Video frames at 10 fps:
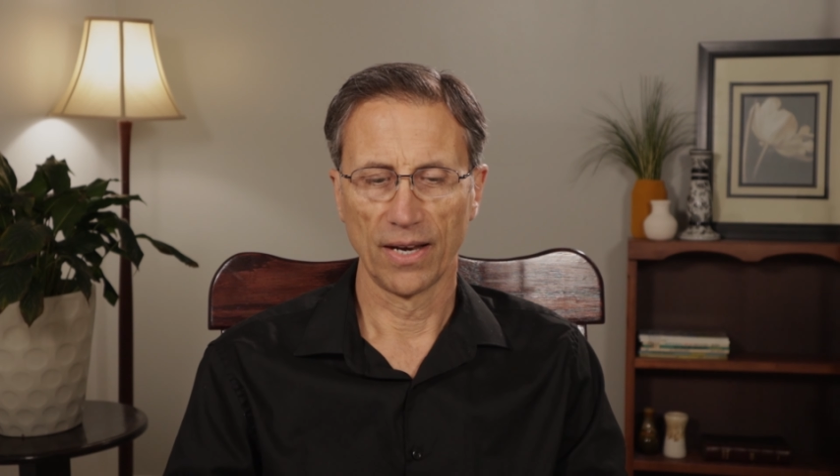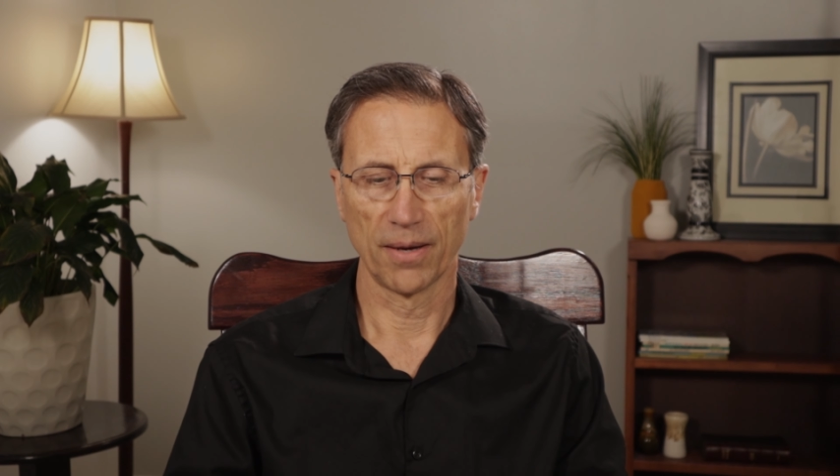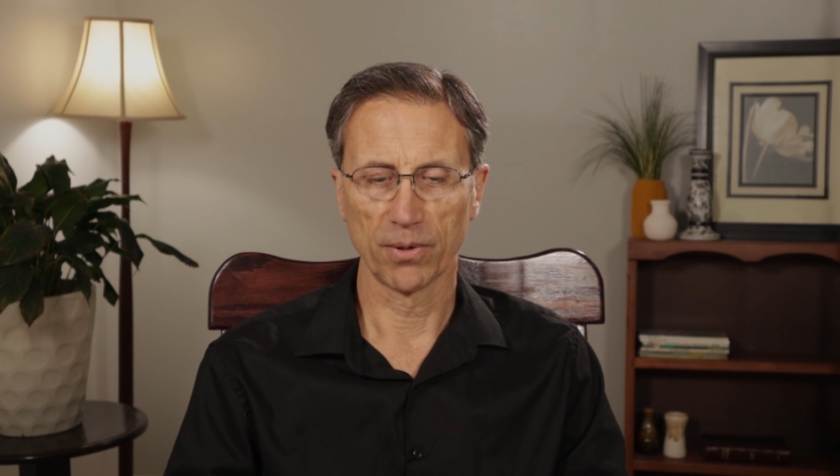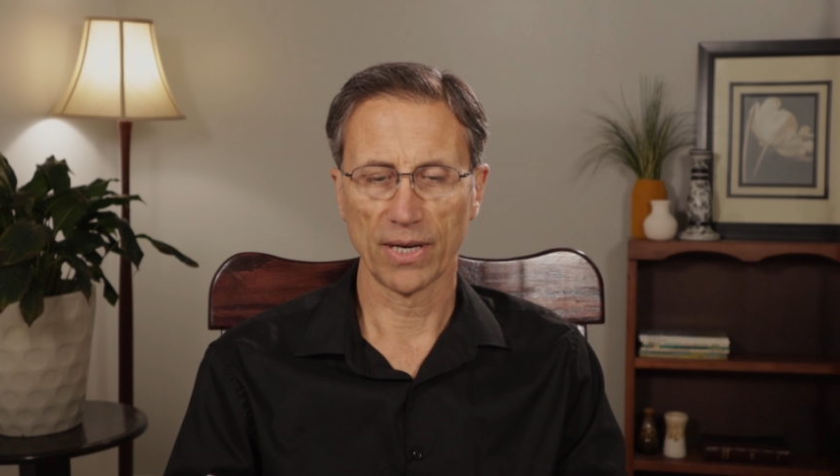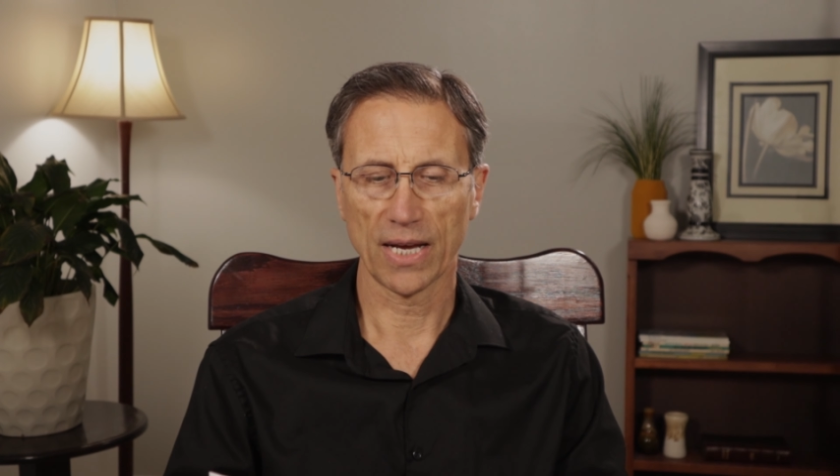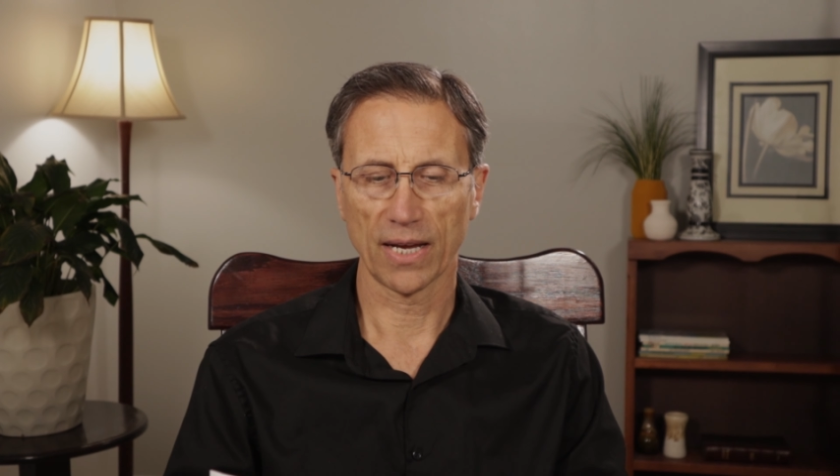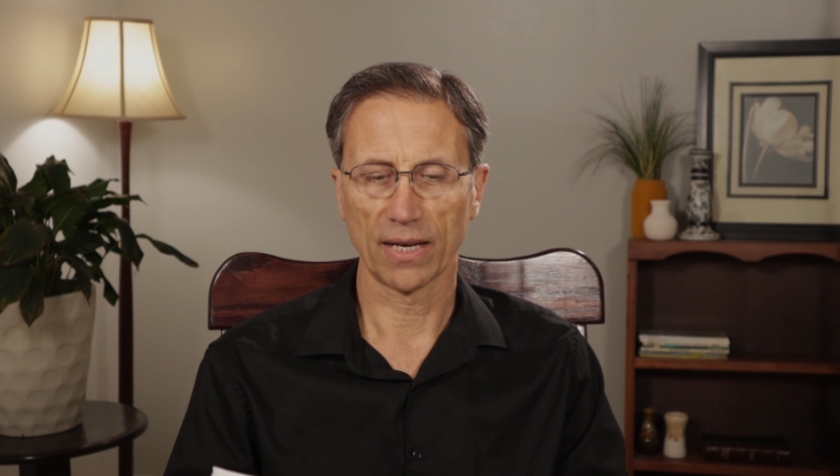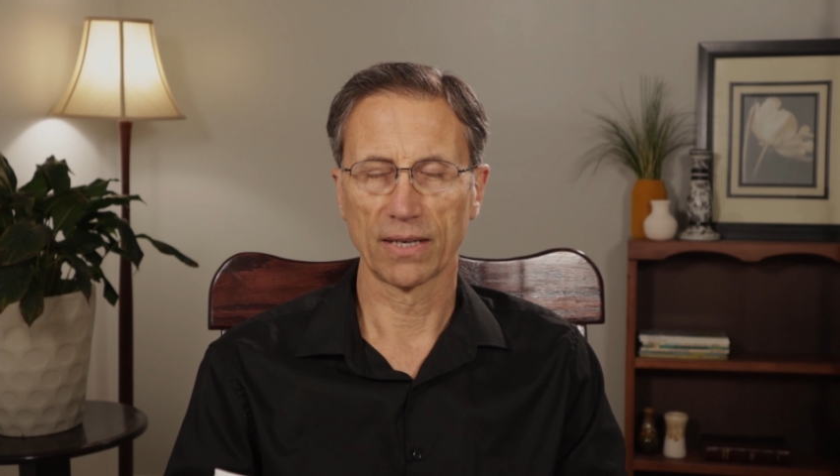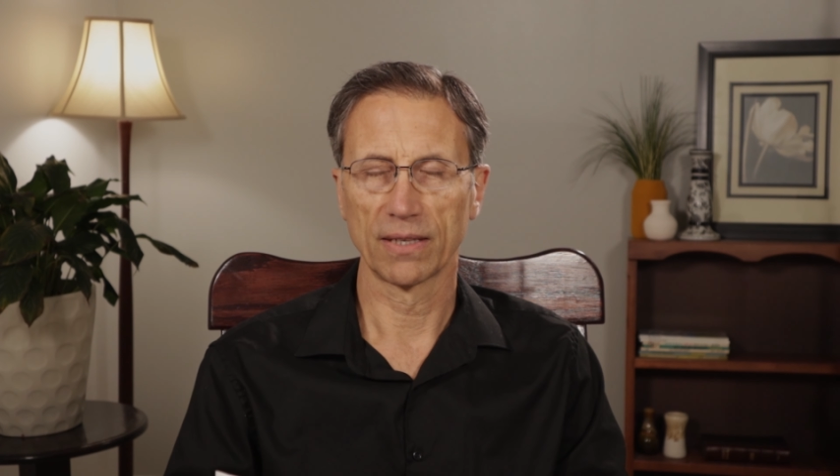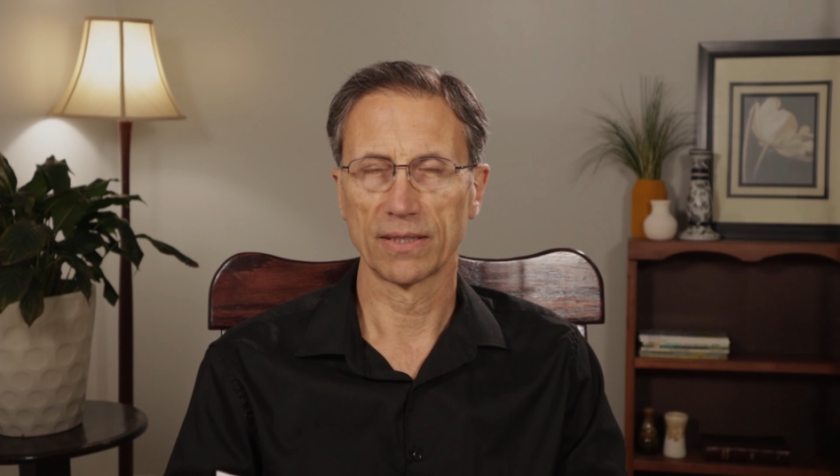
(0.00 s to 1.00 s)
Number
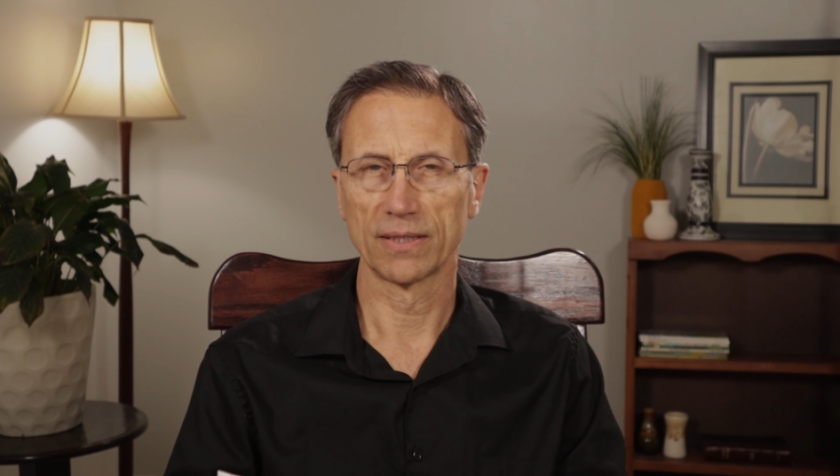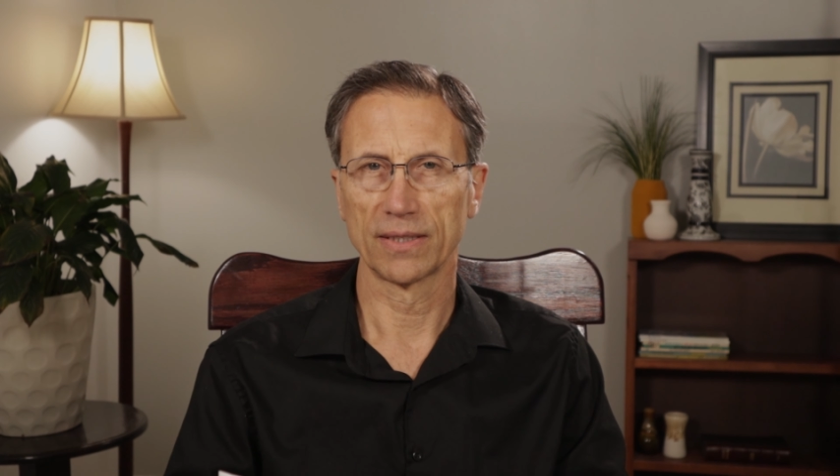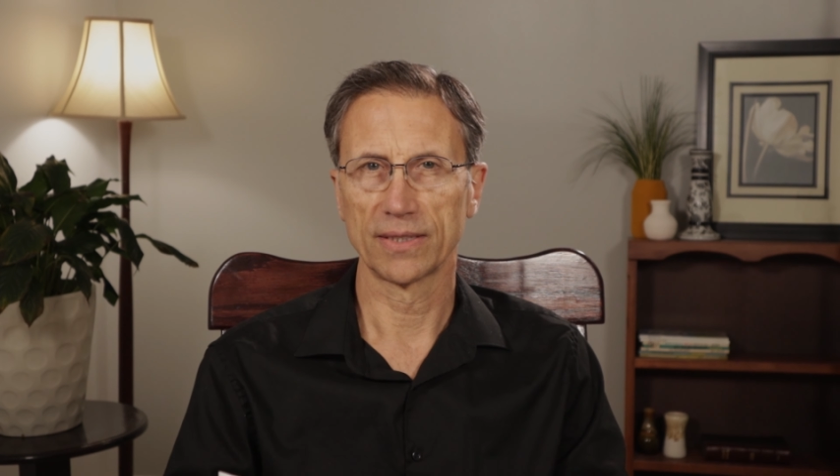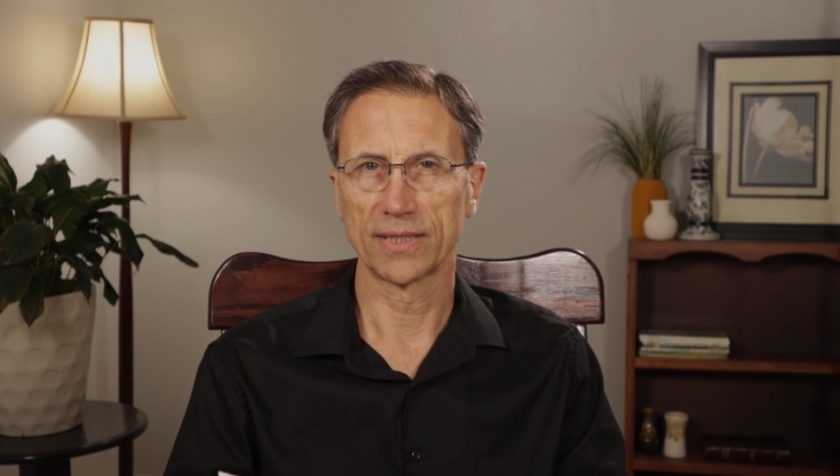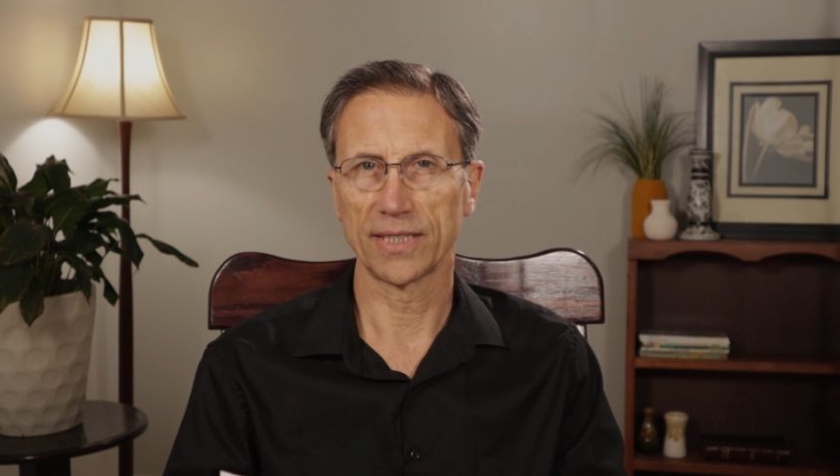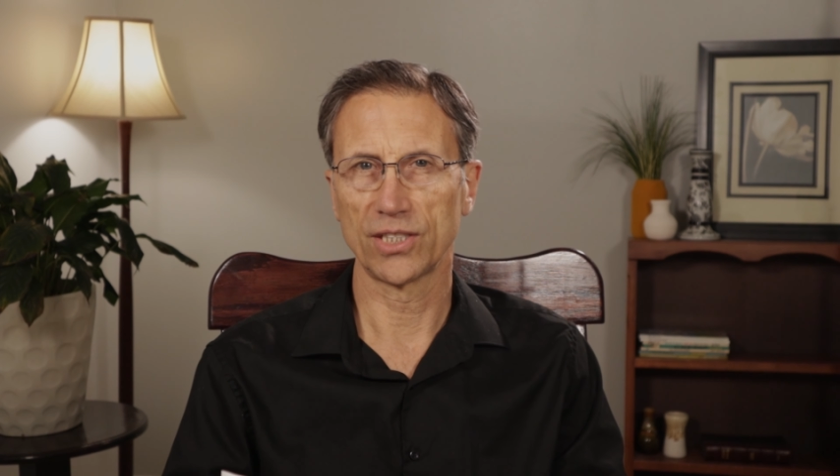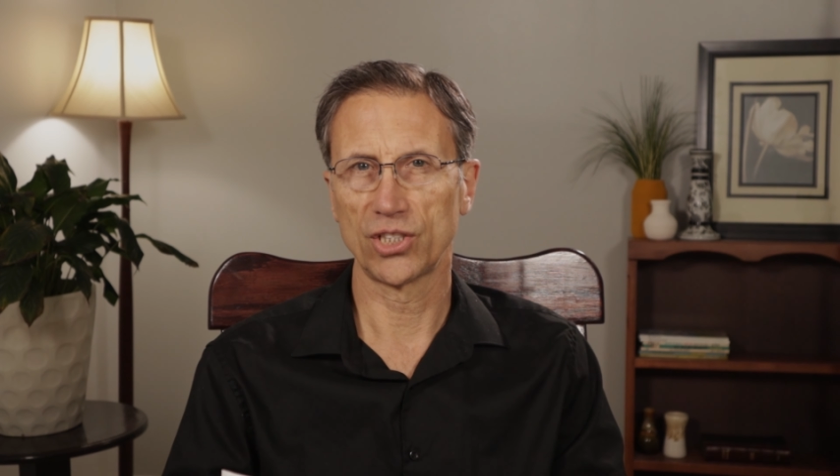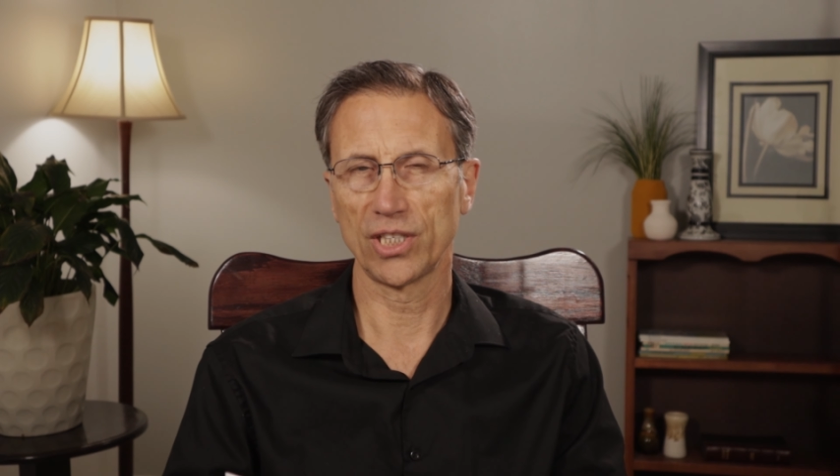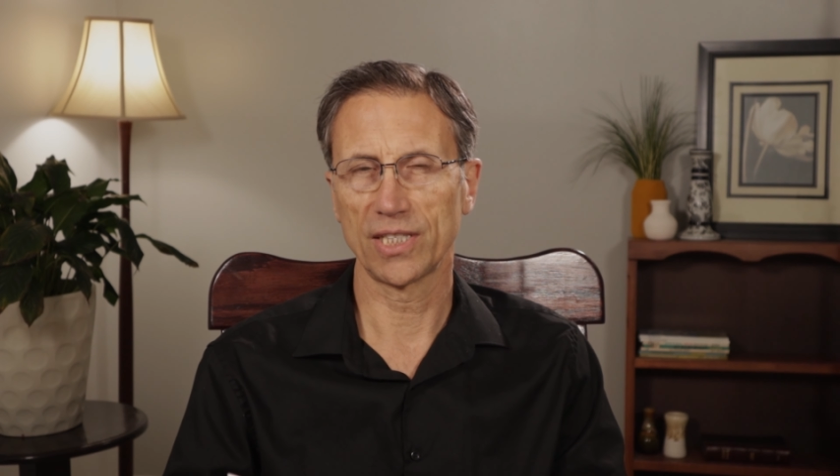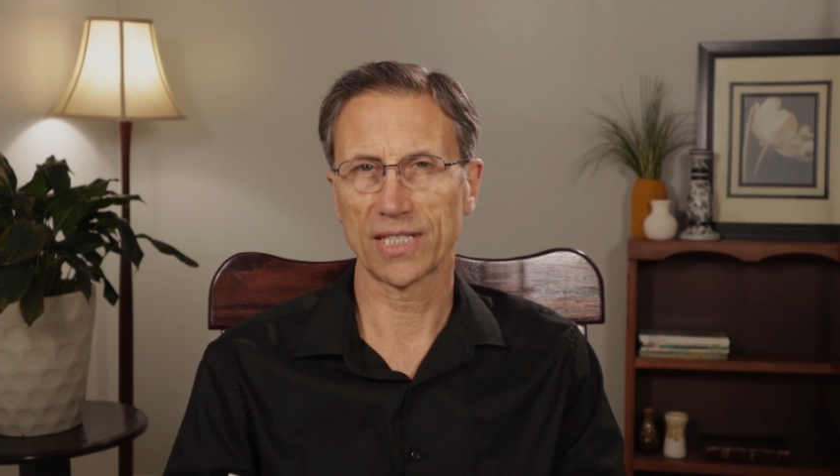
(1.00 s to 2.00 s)
nine, did
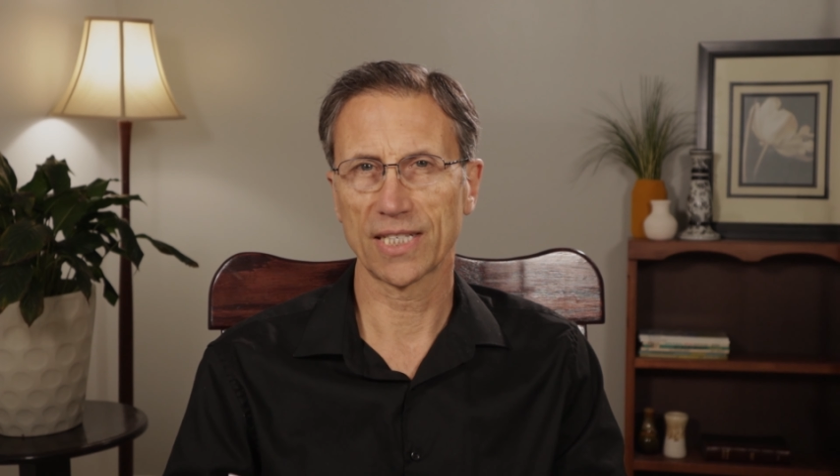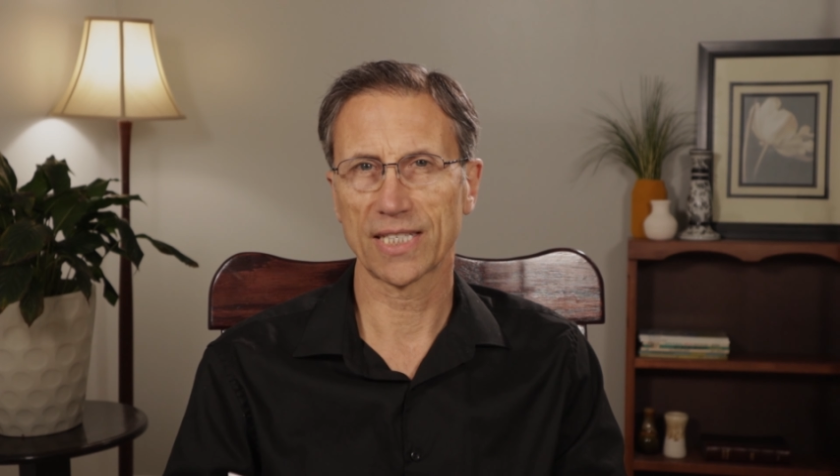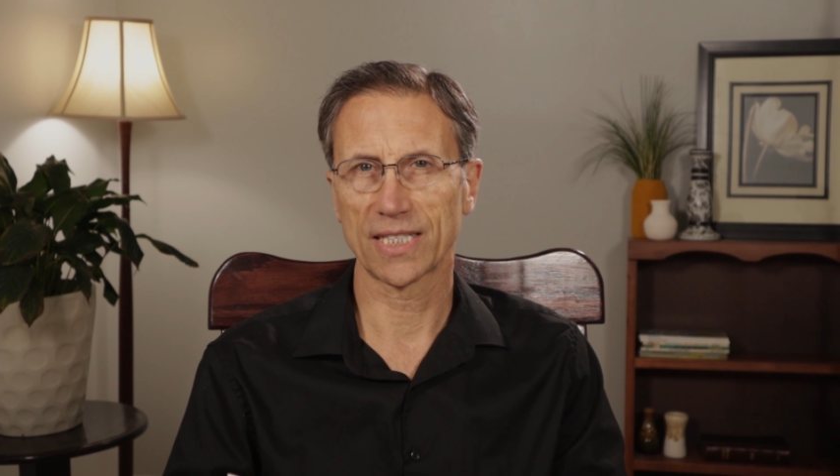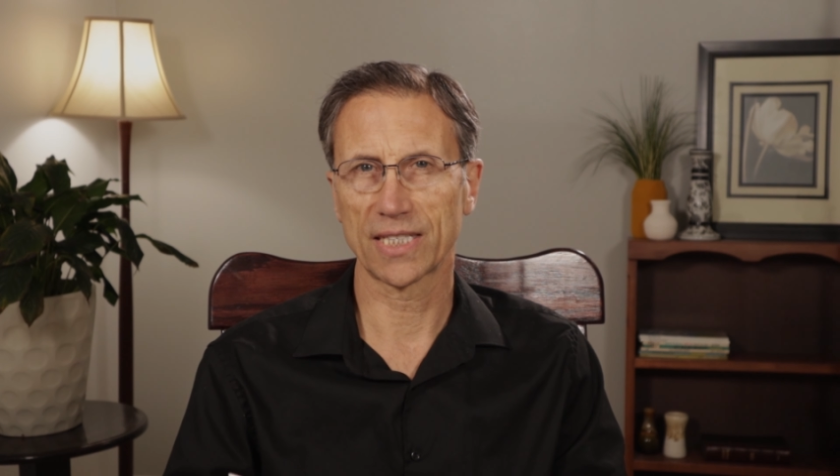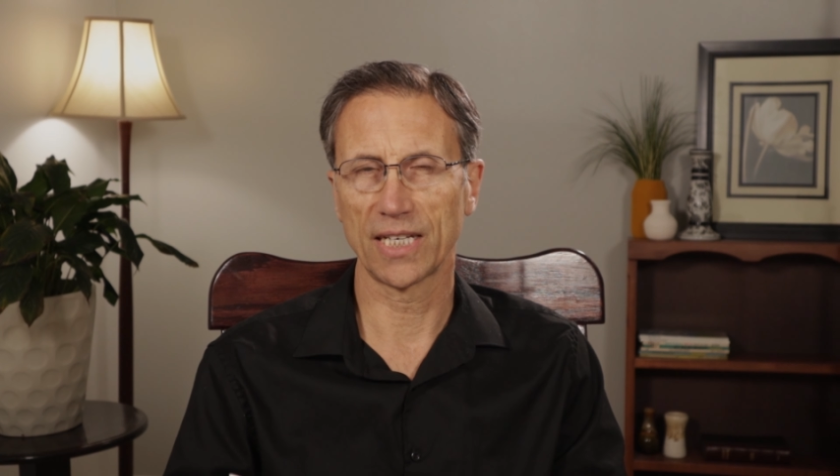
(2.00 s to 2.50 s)
Jesus